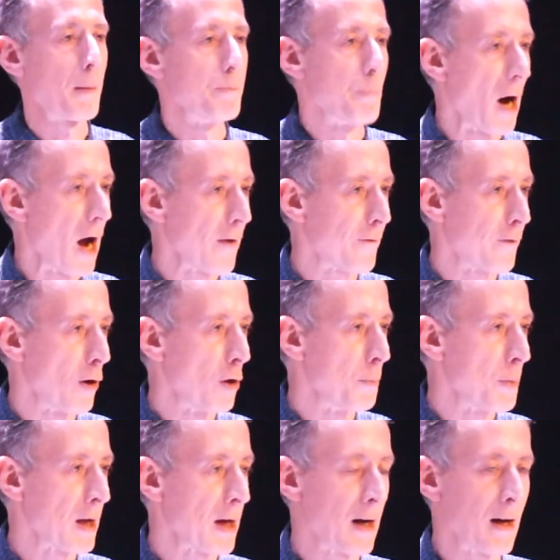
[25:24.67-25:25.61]

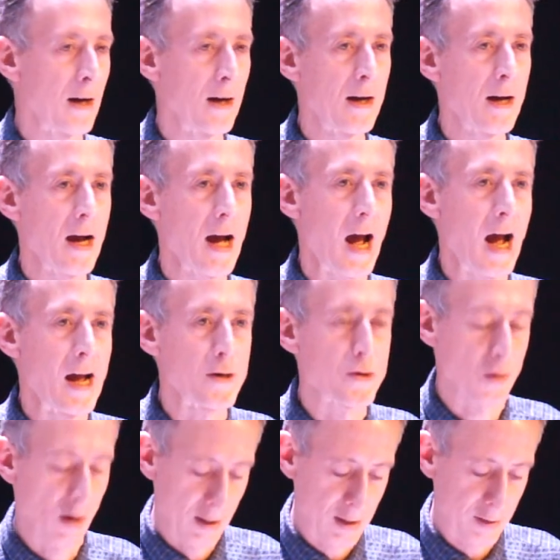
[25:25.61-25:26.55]
biphobia, and
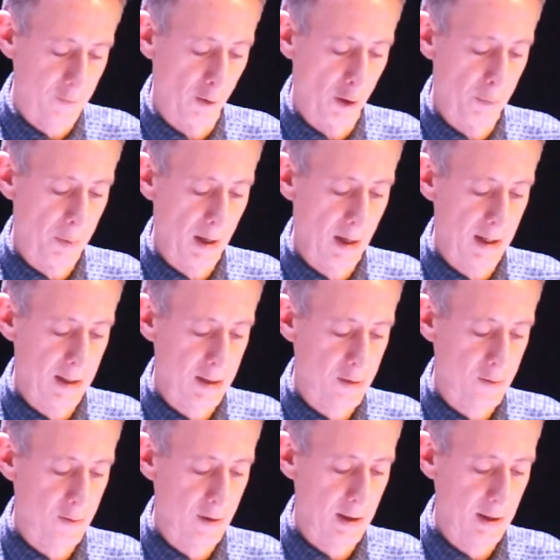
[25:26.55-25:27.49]
transphobia
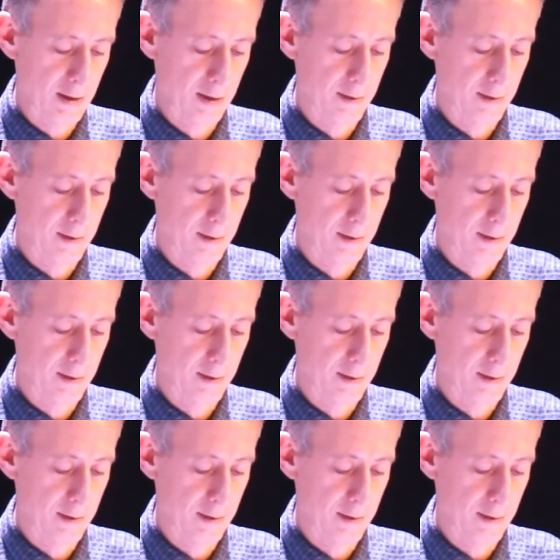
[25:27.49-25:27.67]
history.